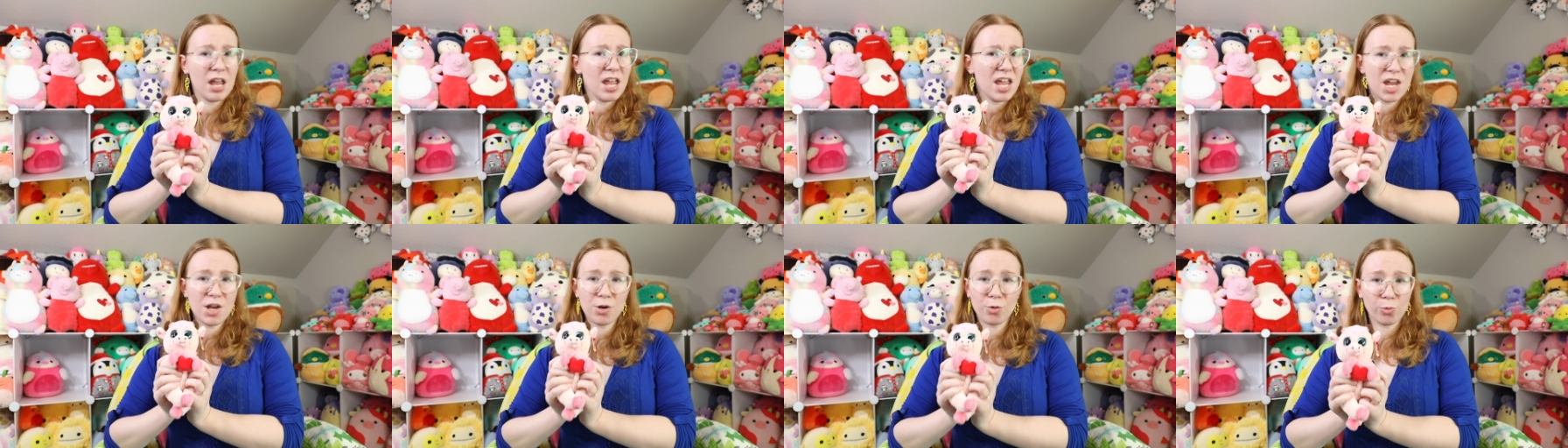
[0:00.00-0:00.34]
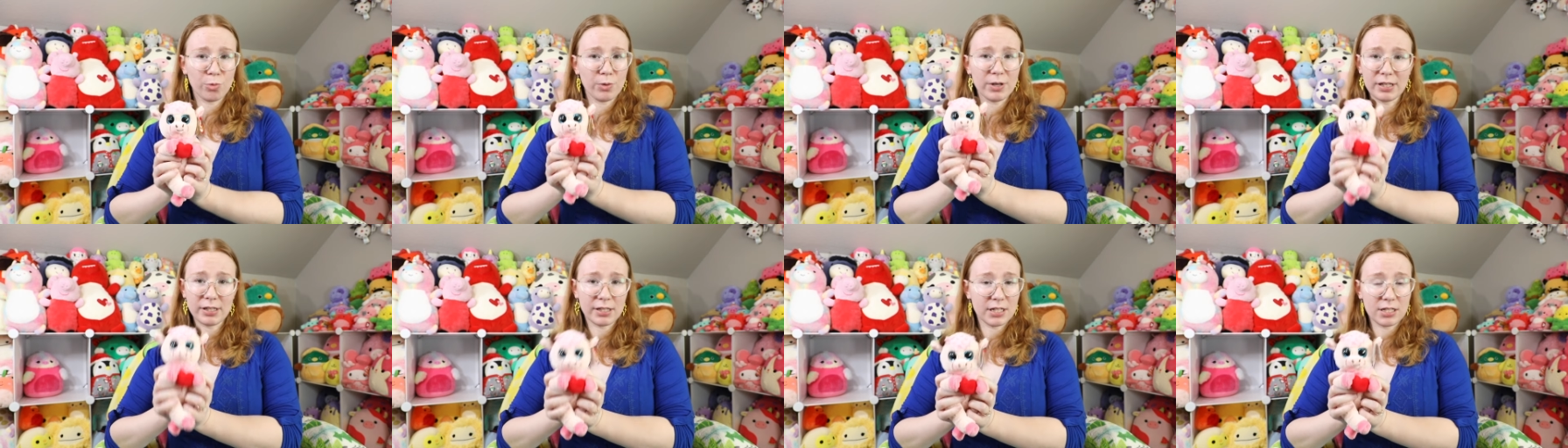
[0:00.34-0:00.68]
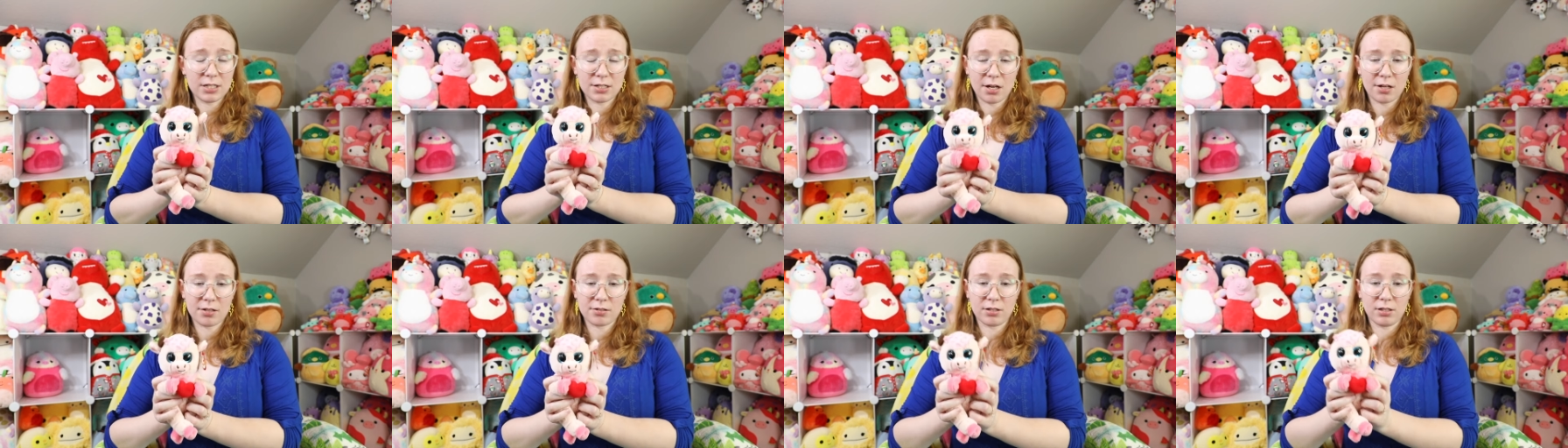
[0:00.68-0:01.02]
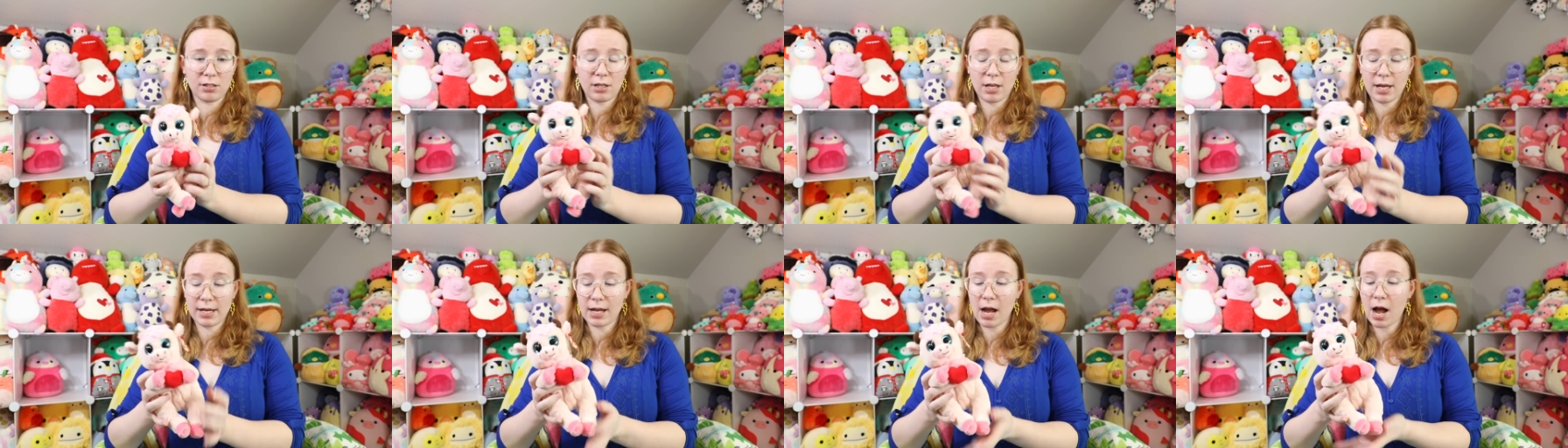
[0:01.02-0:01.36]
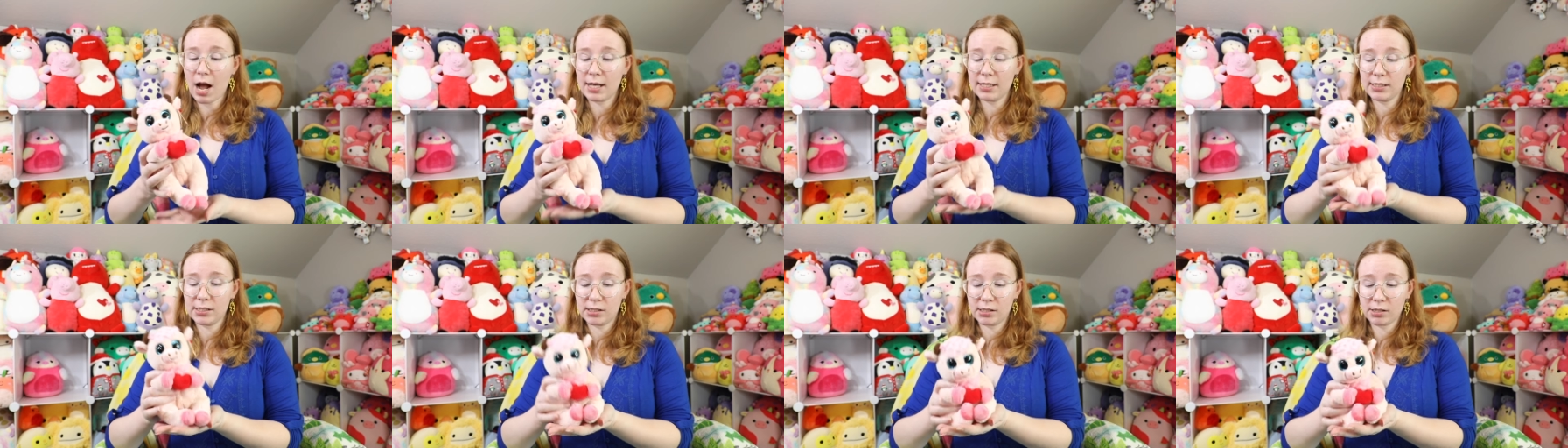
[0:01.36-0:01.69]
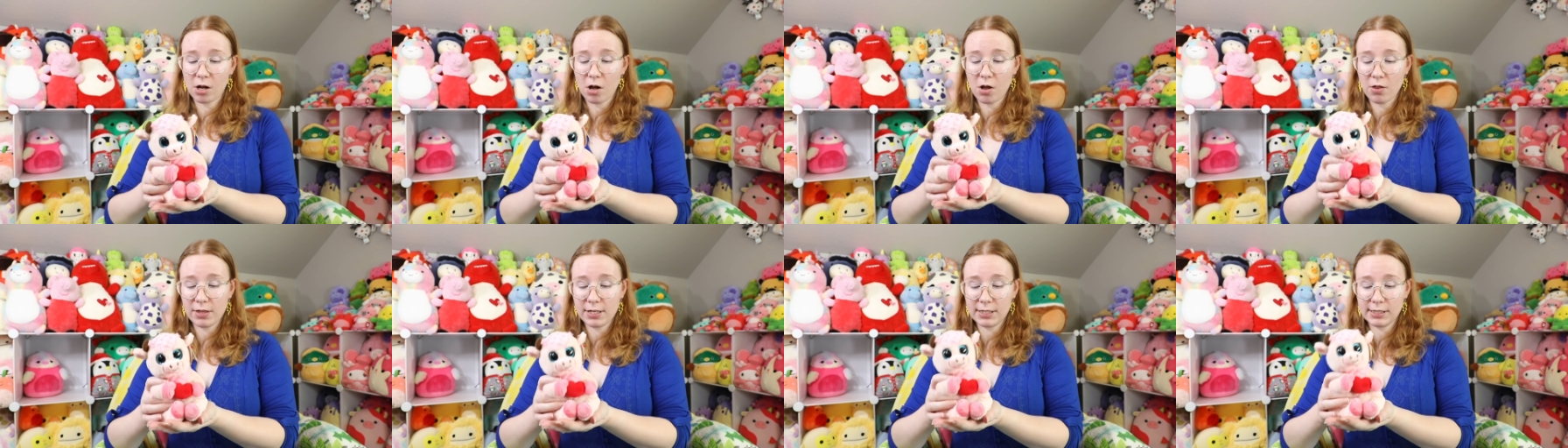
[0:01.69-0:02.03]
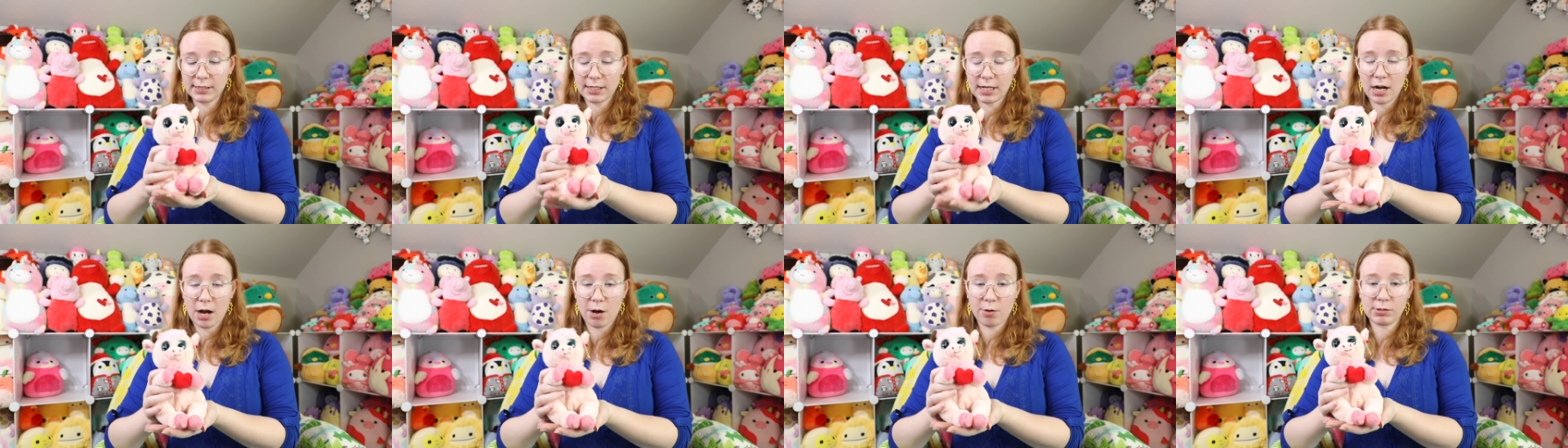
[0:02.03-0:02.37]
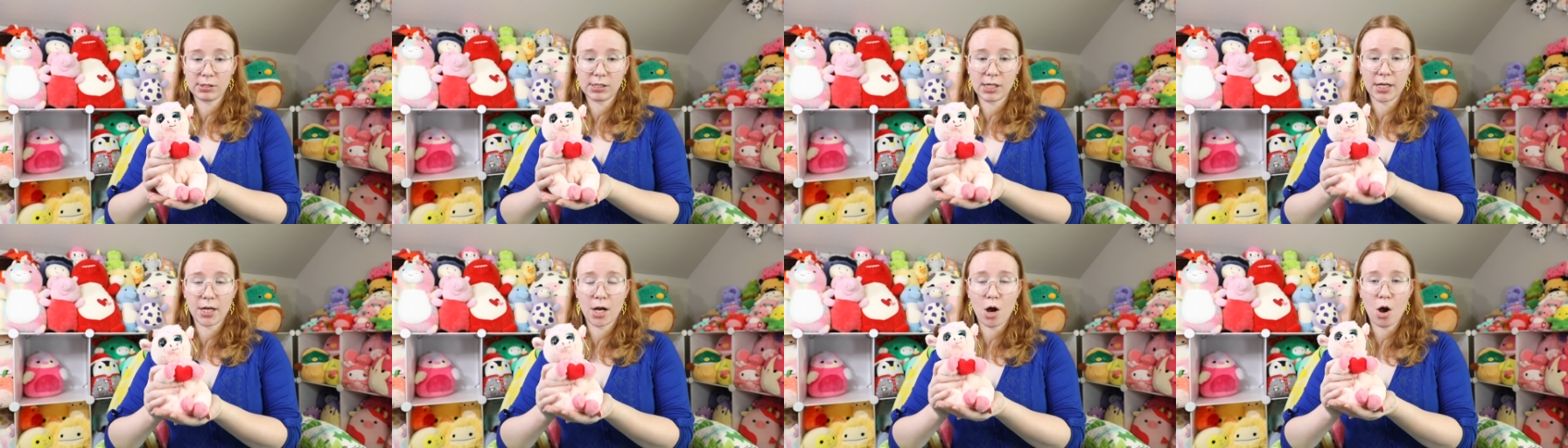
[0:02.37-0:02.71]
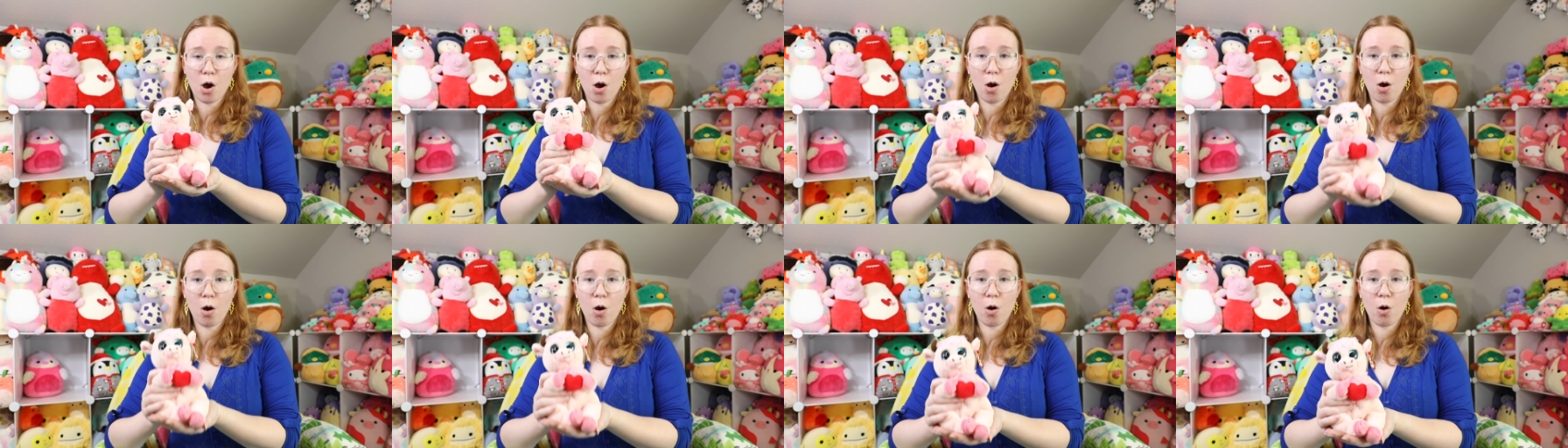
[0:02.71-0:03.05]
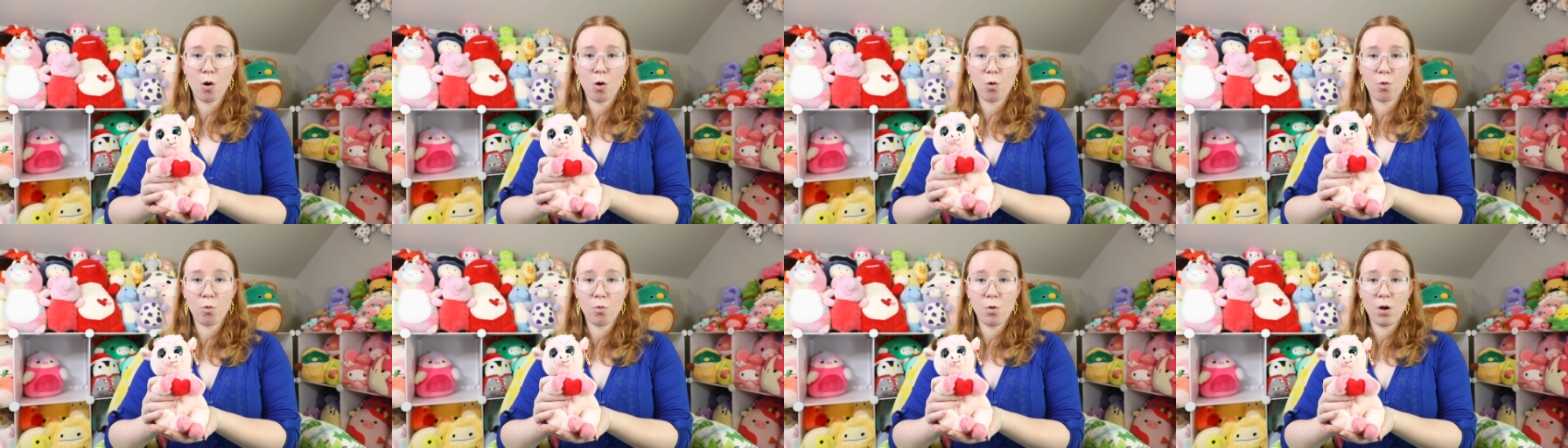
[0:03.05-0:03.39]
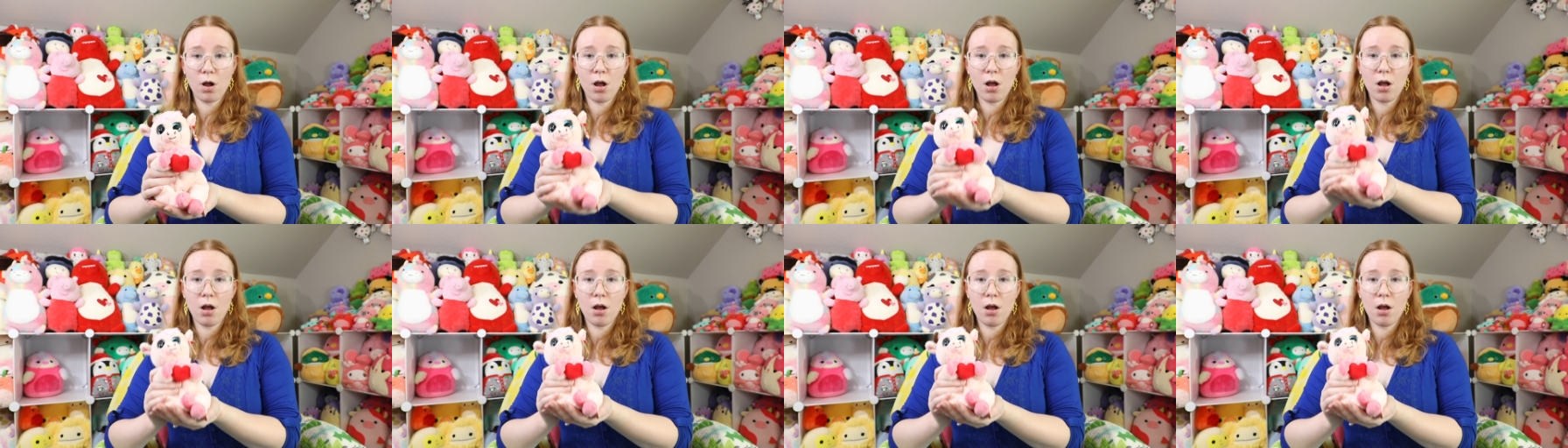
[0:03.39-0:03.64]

It really doesn't. Like, I saw this and I was like, oh